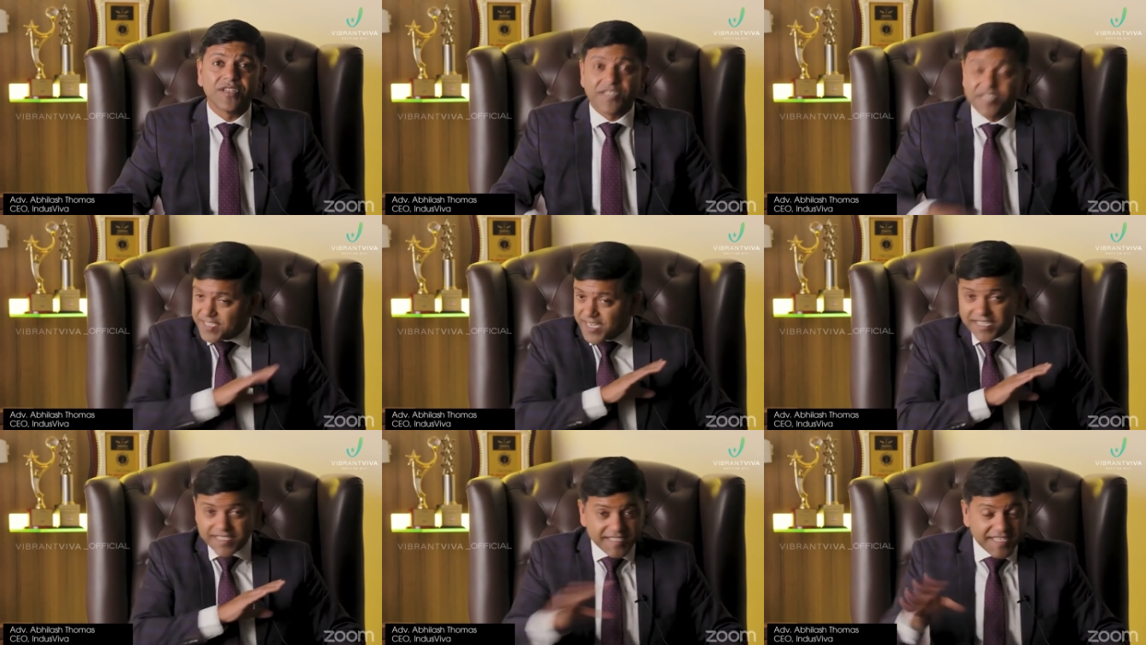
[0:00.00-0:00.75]

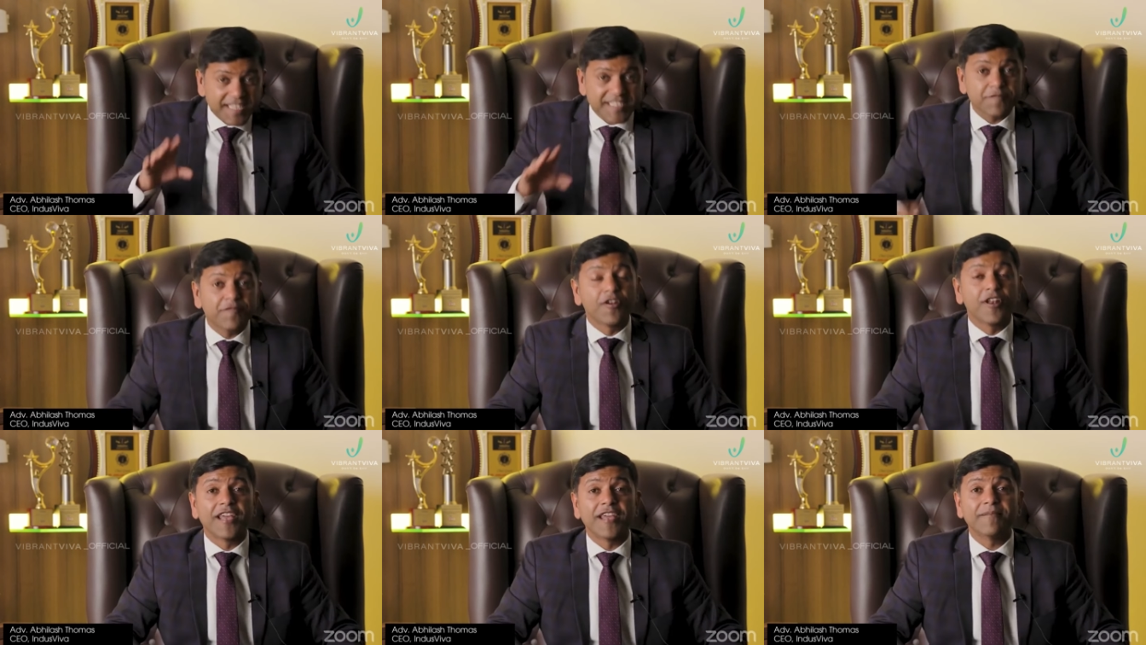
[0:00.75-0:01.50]

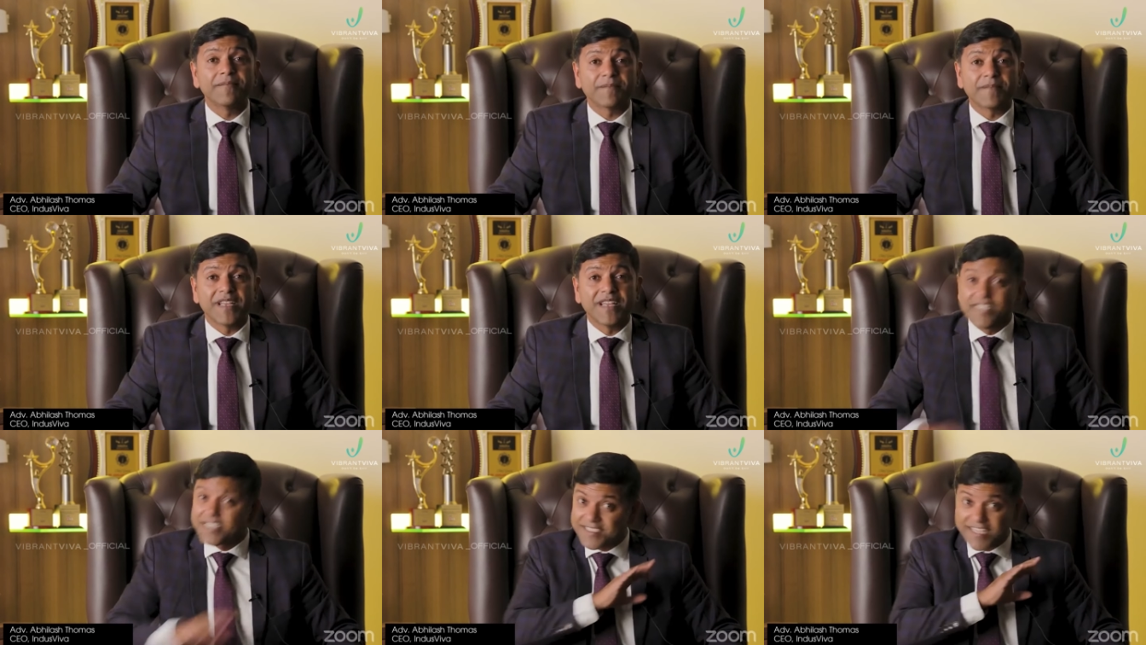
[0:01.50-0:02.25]
successfully,
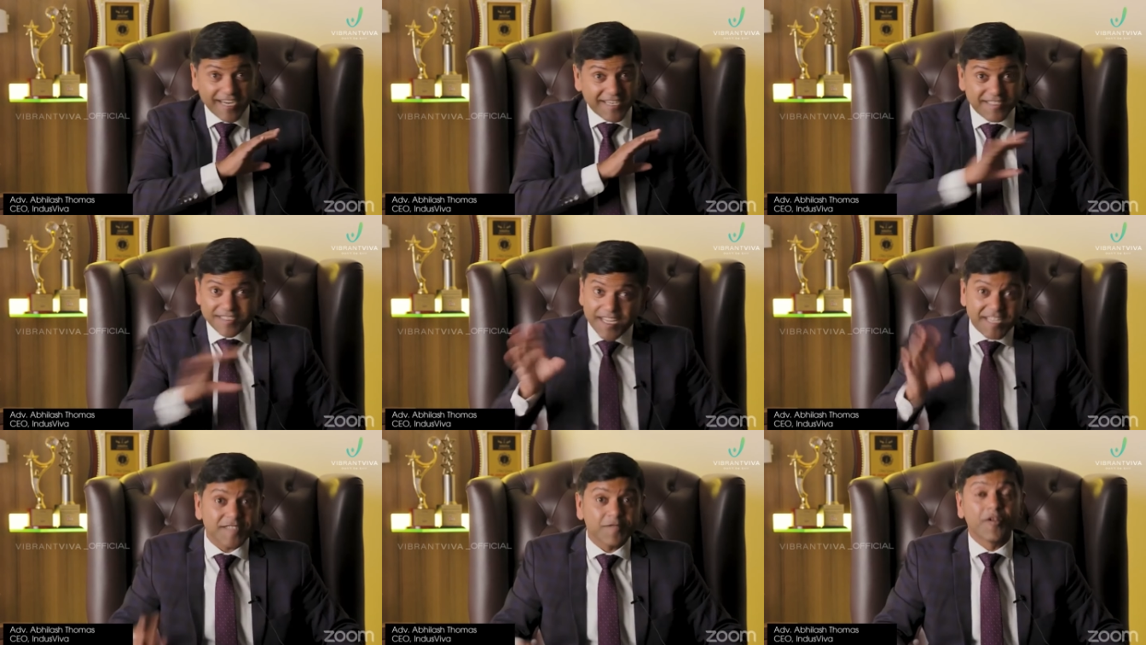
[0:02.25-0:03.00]

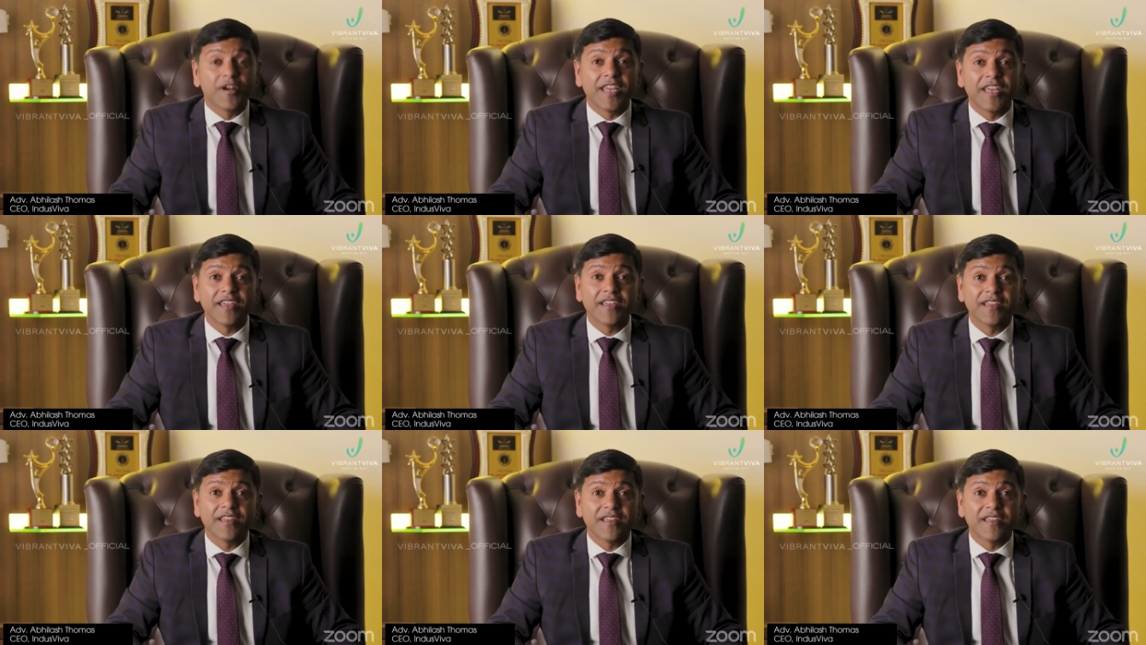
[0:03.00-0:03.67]
successfully.